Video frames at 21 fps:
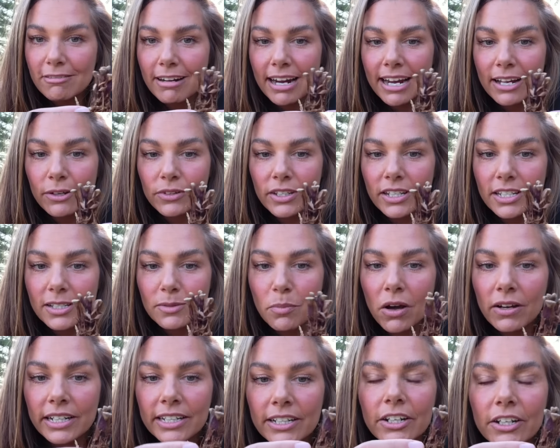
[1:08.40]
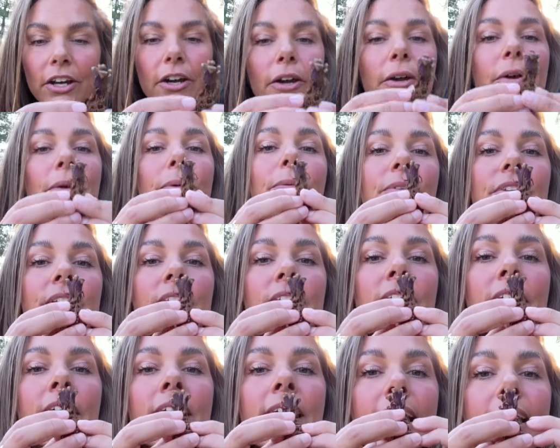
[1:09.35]
around these pine cones
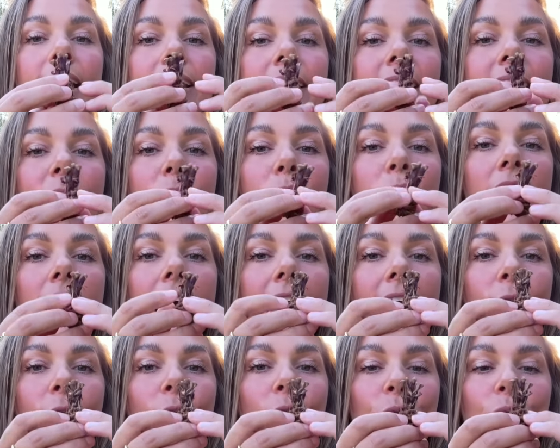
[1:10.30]
and nibble out